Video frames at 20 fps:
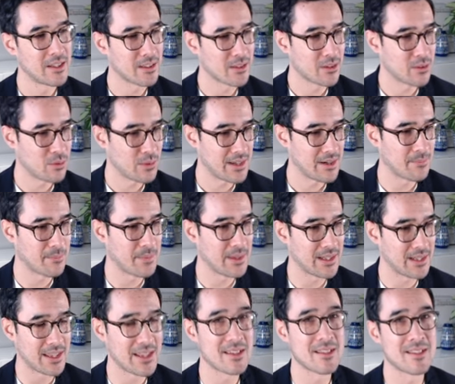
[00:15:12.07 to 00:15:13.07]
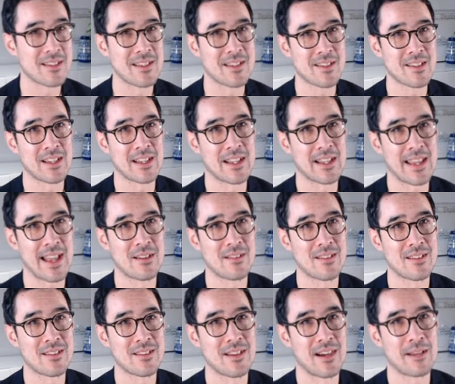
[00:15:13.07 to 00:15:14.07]
quite a bit of distance to the
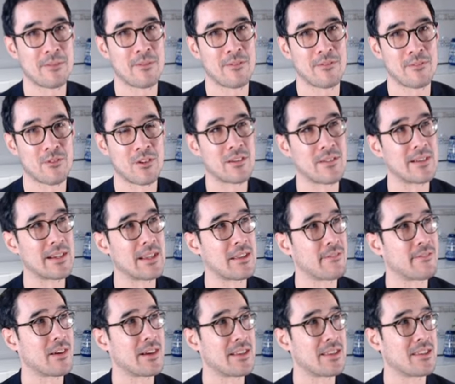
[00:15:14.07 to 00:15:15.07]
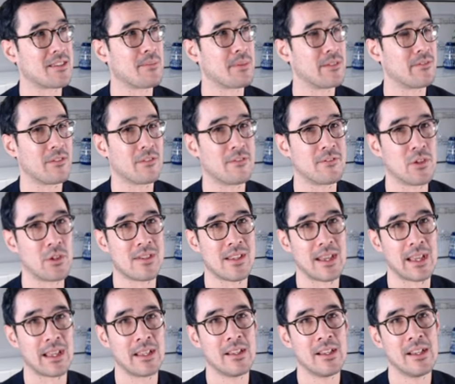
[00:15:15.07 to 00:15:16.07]
downside before it really finds a bit of a
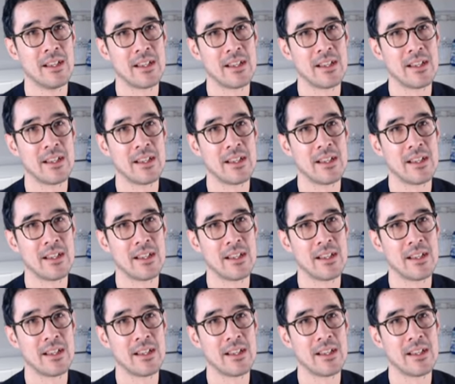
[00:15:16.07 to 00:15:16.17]
footing,